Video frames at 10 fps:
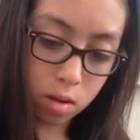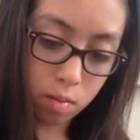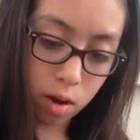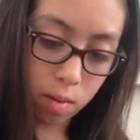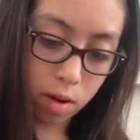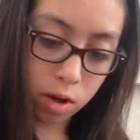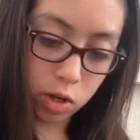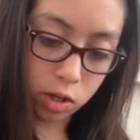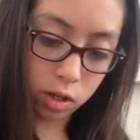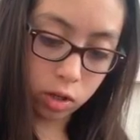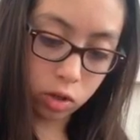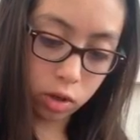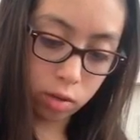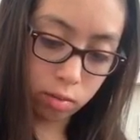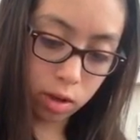Mod Podge is
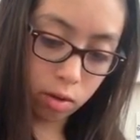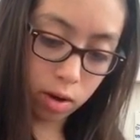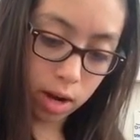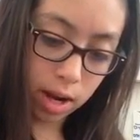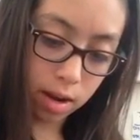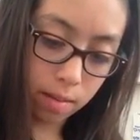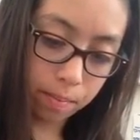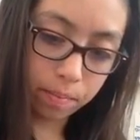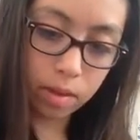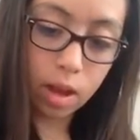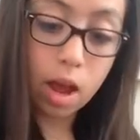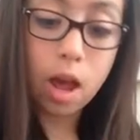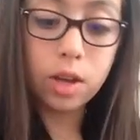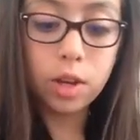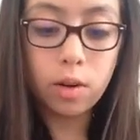extremely runny.
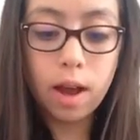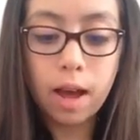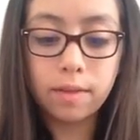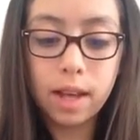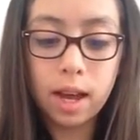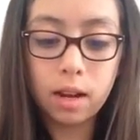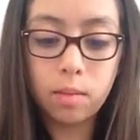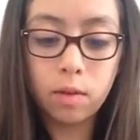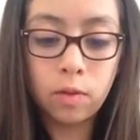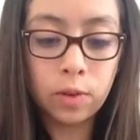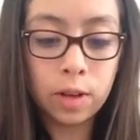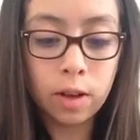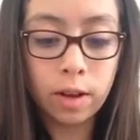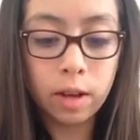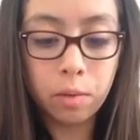You don't have to add in more food
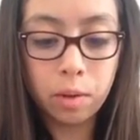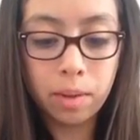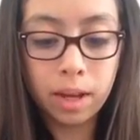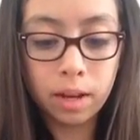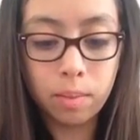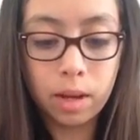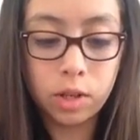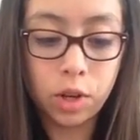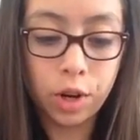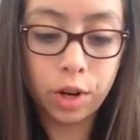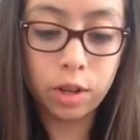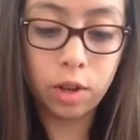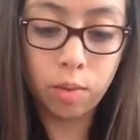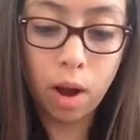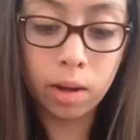coloring. It will make it a bit darker
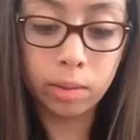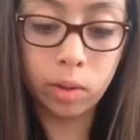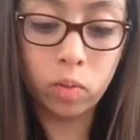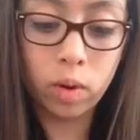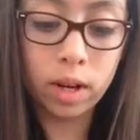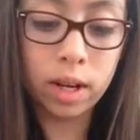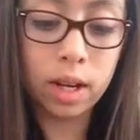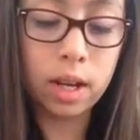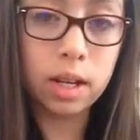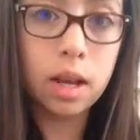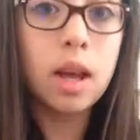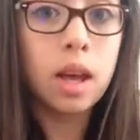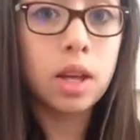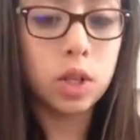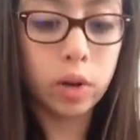than you probably wanted it
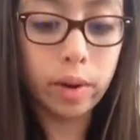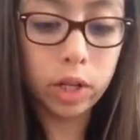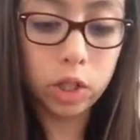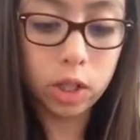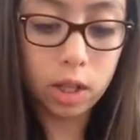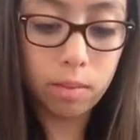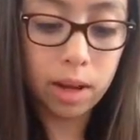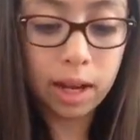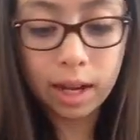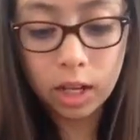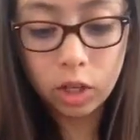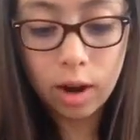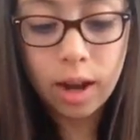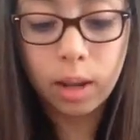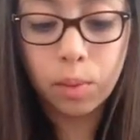to originally be because
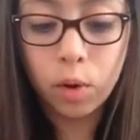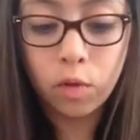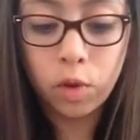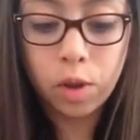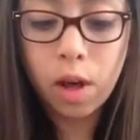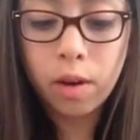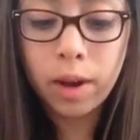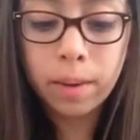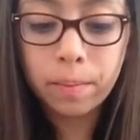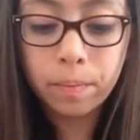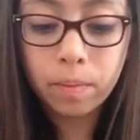you're adding more food coloring.